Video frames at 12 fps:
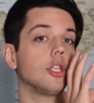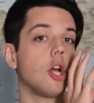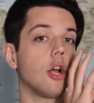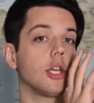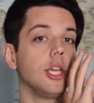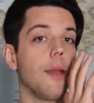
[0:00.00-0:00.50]

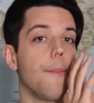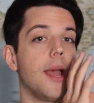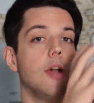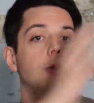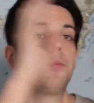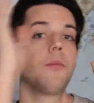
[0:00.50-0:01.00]
talking
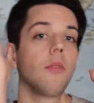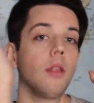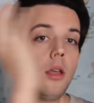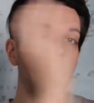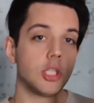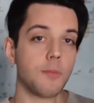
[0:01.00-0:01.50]
about
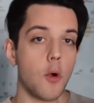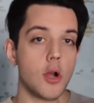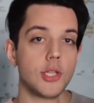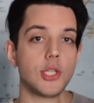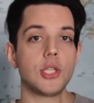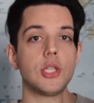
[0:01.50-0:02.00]

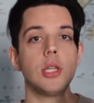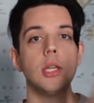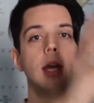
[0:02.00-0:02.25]
sports,